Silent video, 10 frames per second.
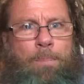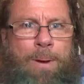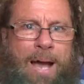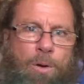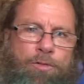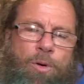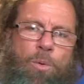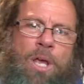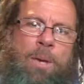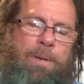
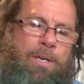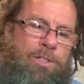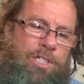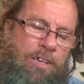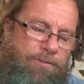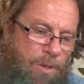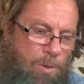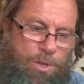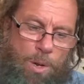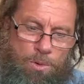powerful because if you
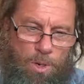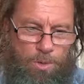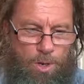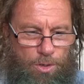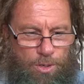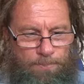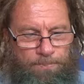don't know God,